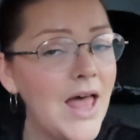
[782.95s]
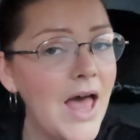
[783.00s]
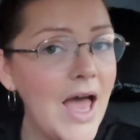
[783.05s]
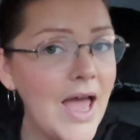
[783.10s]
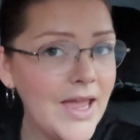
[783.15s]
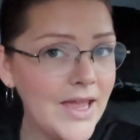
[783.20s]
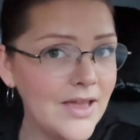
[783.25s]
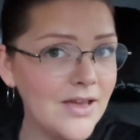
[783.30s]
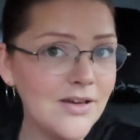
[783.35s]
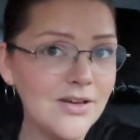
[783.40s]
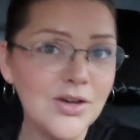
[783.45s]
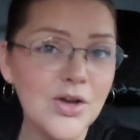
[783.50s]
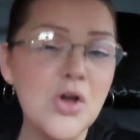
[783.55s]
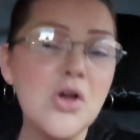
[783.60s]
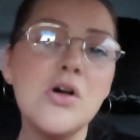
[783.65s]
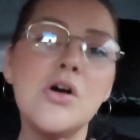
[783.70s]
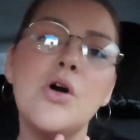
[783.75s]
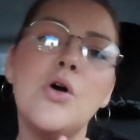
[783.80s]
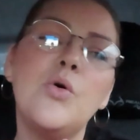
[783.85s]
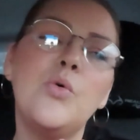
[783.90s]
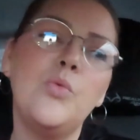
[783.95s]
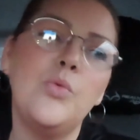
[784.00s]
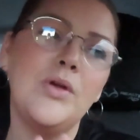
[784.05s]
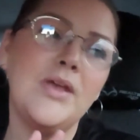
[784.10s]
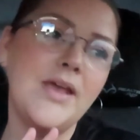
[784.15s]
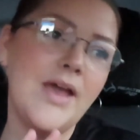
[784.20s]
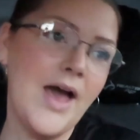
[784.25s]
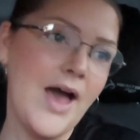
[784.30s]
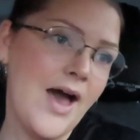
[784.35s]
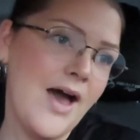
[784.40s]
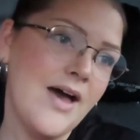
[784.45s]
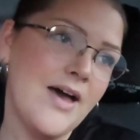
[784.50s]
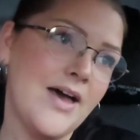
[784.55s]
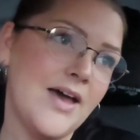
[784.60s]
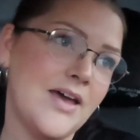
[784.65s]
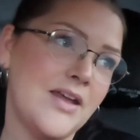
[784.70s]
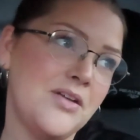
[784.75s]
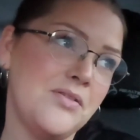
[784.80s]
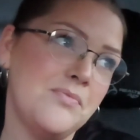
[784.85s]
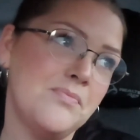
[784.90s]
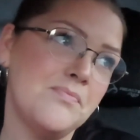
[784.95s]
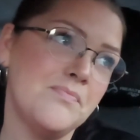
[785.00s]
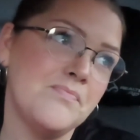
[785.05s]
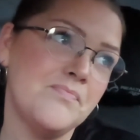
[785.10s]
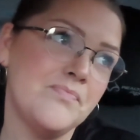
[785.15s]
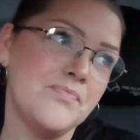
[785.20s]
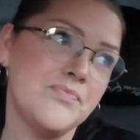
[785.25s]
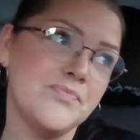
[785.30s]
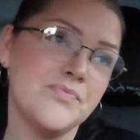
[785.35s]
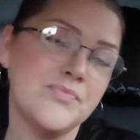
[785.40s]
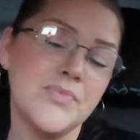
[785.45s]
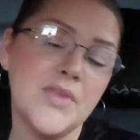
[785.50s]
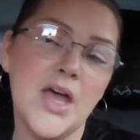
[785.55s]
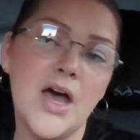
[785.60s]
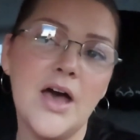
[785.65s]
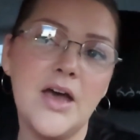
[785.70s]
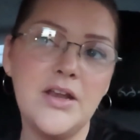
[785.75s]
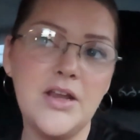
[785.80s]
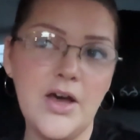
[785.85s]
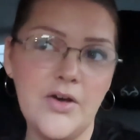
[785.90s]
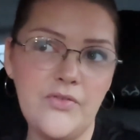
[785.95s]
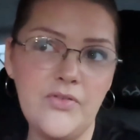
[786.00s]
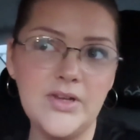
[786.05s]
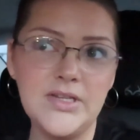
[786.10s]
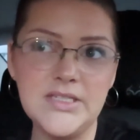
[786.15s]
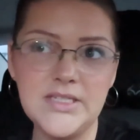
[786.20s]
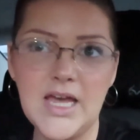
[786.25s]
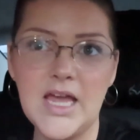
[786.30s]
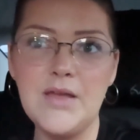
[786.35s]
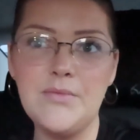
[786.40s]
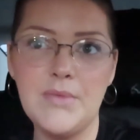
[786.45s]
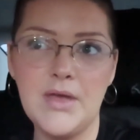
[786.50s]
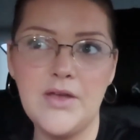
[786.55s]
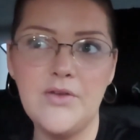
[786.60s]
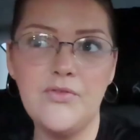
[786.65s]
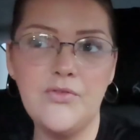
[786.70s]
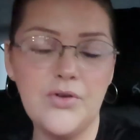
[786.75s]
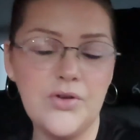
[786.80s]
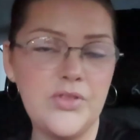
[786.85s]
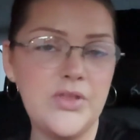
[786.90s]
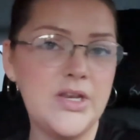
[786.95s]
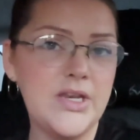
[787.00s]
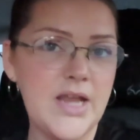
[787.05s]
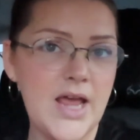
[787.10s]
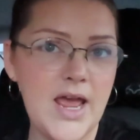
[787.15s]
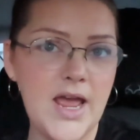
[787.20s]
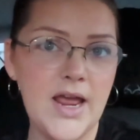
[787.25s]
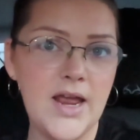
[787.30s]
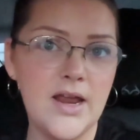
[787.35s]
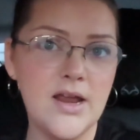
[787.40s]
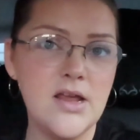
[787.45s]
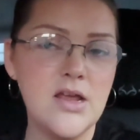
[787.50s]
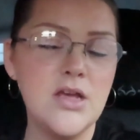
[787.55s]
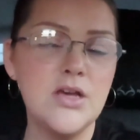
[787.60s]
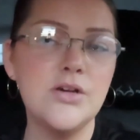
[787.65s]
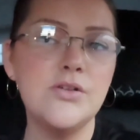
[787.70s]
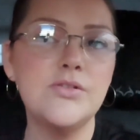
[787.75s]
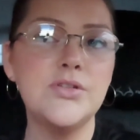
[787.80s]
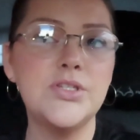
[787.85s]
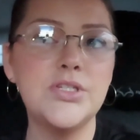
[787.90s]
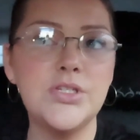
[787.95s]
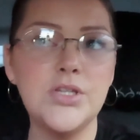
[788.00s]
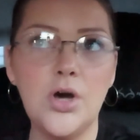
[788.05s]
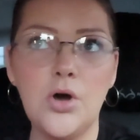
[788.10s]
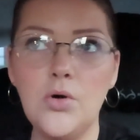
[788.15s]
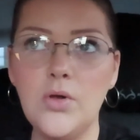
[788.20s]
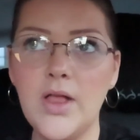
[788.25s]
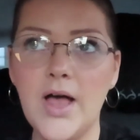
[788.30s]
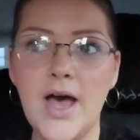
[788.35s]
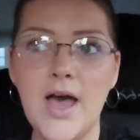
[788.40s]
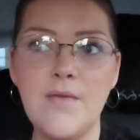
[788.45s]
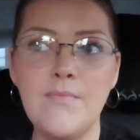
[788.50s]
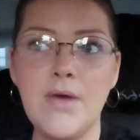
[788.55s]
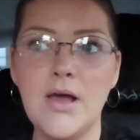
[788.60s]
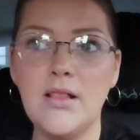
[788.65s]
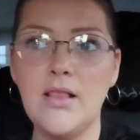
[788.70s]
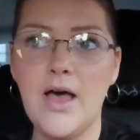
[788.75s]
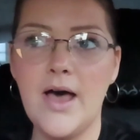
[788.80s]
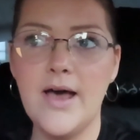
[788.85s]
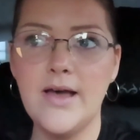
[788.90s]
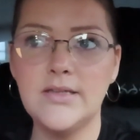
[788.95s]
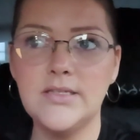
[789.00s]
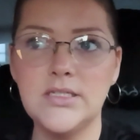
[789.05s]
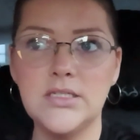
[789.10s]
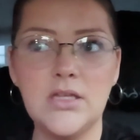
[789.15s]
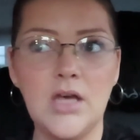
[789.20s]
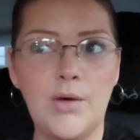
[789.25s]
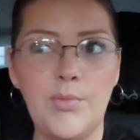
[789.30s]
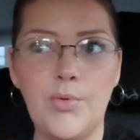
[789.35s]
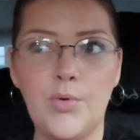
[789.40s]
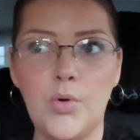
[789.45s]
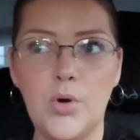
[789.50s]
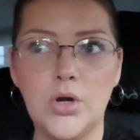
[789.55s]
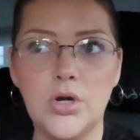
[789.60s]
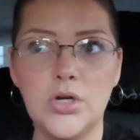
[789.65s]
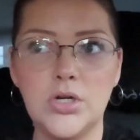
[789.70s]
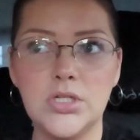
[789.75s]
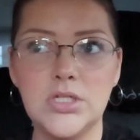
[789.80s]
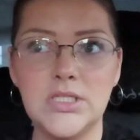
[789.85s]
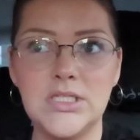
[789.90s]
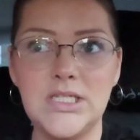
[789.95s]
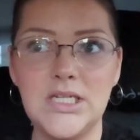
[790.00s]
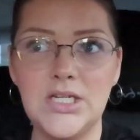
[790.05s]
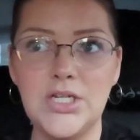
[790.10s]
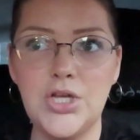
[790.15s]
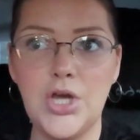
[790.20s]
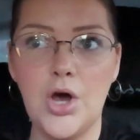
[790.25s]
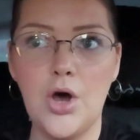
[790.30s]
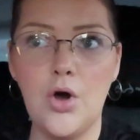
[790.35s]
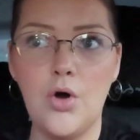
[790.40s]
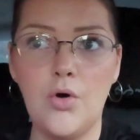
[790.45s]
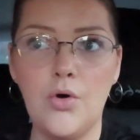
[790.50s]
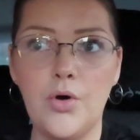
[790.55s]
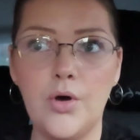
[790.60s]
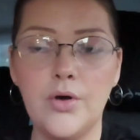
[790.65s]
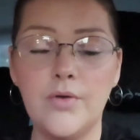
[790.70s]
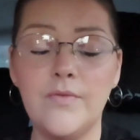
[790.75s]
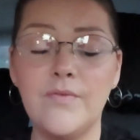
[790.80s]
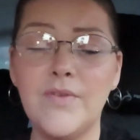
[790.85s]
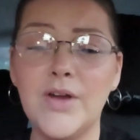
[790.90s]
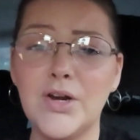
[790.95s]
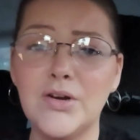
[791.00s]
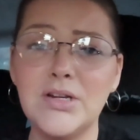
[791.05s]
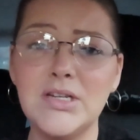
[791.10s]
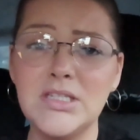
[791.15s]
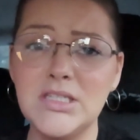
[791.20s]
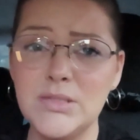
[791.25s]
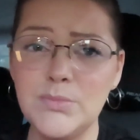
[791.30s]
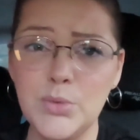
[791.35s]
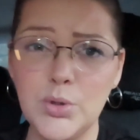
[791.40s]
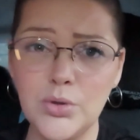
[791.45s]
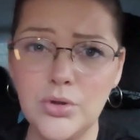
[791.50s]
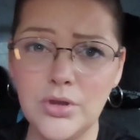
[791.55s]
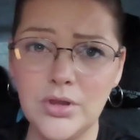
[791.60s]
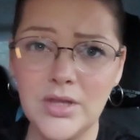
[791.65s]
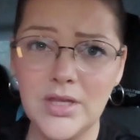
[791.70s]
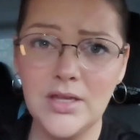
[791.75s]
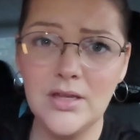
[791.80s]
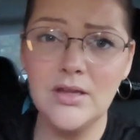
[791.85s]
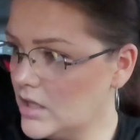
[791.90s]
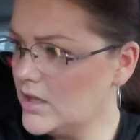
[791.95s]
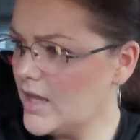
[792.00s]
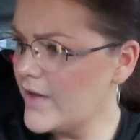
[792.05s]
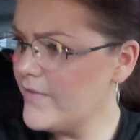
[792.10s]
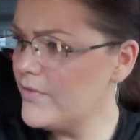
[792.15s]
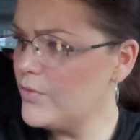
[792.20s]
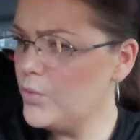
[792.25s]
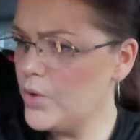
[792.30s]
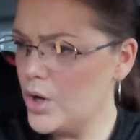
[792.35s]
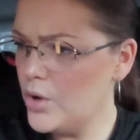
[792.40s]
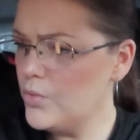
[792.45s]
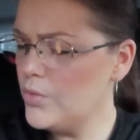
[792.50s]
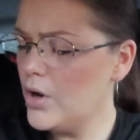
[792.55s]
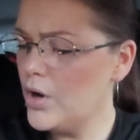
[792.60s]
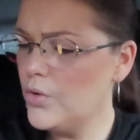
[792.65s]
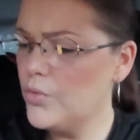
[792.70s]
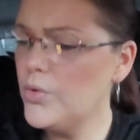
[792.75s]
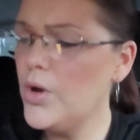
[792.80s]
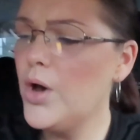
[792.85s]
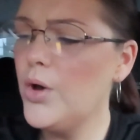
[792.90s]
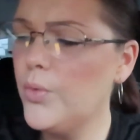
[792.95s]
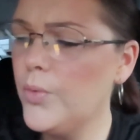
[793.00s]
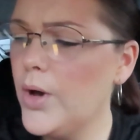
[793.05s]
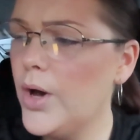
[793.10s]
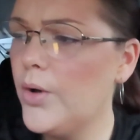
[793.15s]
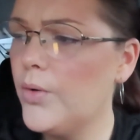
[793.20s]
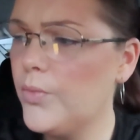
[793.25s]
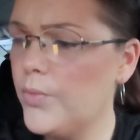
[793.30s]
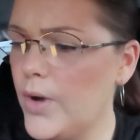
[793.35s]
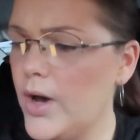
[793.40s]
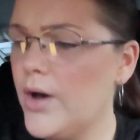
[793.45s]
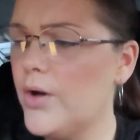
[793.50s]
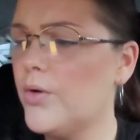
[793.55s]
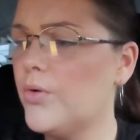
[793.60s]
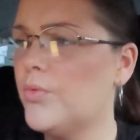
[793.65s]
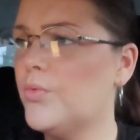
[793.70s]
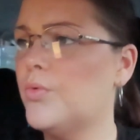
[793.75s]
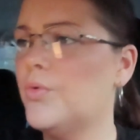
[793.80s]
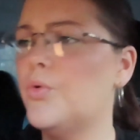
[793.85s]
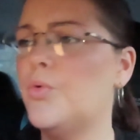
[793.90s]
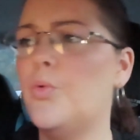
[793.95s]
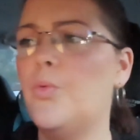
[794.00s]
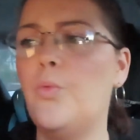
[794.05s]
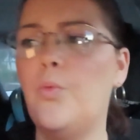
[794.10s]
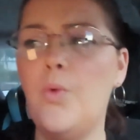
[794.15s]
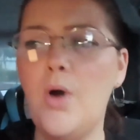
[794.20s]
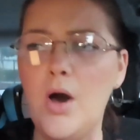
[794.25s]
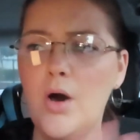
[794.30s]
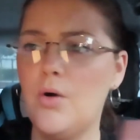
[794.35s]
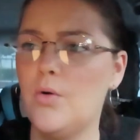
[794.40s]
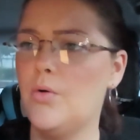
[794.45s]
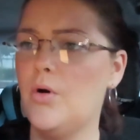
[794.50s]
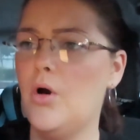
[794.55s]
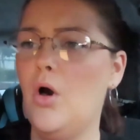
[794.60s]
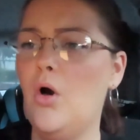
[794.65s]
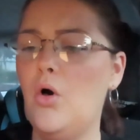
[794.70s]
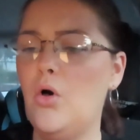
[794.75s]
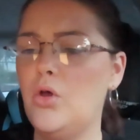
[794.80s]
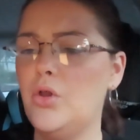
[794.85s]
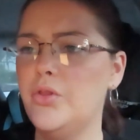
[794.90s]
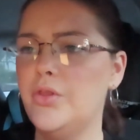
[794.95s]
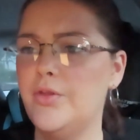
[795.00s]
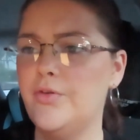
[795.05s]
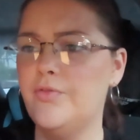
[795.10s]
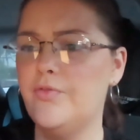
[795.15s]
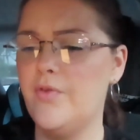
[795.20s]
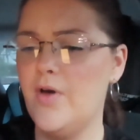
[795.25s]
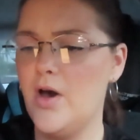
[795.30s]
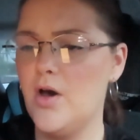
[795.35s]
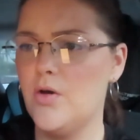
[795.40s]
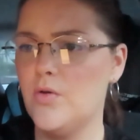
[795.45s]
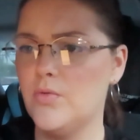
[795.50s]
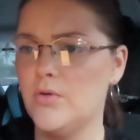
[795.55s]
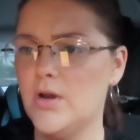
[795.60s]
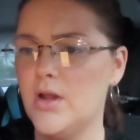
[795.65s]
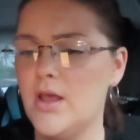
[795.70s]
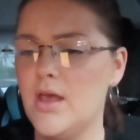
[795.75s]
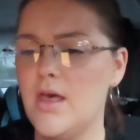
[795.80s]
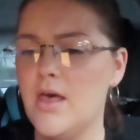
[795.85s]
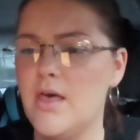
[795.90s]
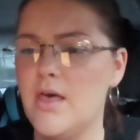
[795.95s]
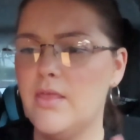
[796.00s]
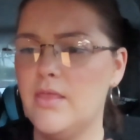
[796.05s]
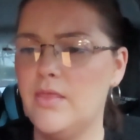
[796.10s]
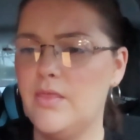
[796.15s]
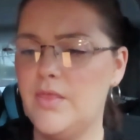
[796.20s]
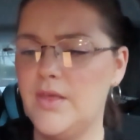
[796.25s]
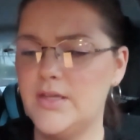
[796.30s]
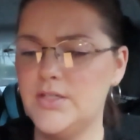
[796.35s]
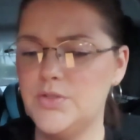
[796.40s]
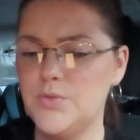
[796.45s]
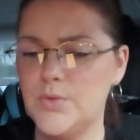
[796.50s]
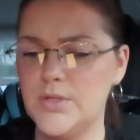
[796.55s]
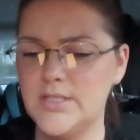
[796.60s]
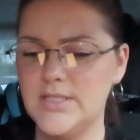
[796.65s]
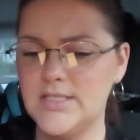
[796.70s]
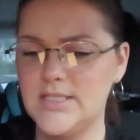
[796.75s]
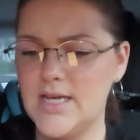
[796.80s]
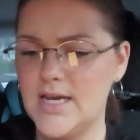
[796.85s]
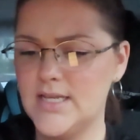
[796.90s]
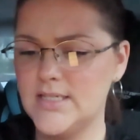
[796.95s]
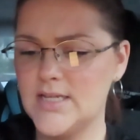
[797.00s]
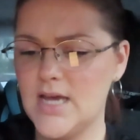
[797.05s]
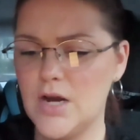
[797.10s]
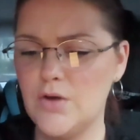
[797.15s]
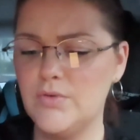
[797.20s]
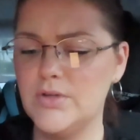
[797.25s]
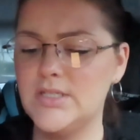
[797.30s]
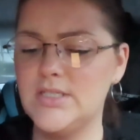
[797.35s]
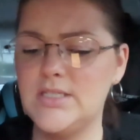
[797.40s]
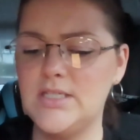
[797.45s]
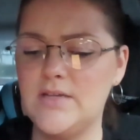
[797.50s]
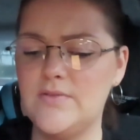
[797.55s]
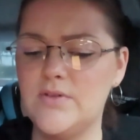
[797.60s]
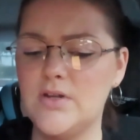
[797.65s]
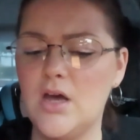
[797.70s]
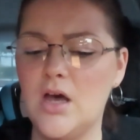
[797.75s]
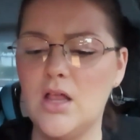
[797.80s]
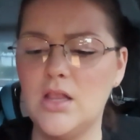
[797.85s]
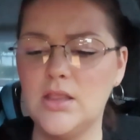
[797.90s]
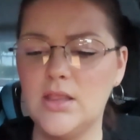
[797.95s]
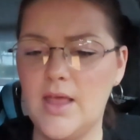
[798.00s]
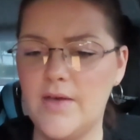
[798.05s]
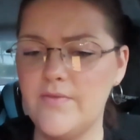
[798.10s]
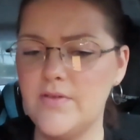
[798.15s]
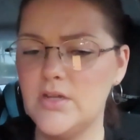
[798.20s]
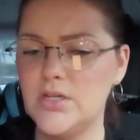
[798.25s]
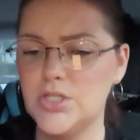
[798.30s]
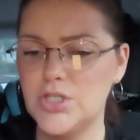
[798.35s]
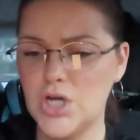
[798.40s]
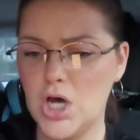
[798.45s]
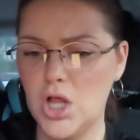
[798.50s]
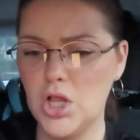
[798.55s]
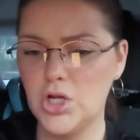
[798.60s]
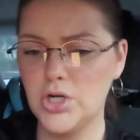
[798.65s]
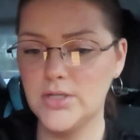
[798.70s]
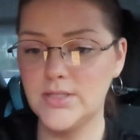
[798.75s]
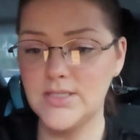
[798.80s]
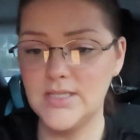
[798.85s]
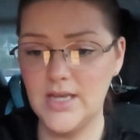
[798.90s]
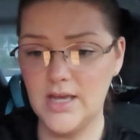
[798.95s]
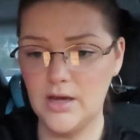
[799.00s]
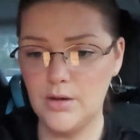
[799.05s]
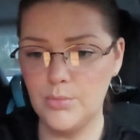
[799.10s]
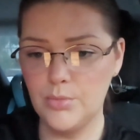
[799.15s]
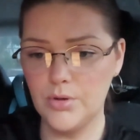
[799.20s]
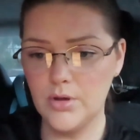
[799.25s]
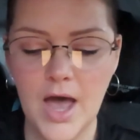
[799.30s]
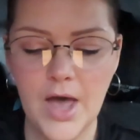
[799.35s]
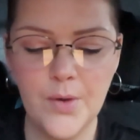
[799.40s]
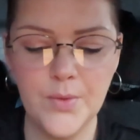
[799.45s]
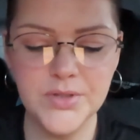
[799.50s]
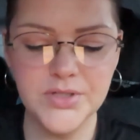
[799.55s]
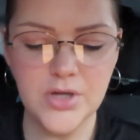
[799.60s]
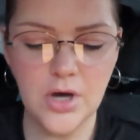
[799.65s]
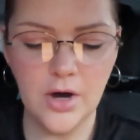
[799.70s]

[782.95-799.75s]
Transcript: like we had enough excitement for the day. So glad my last couple orders did go very smoothly. 11, whoa, whoa, whoa, whoa, whoa, whoa, hold the phone. This one says I received an $11 tip. I was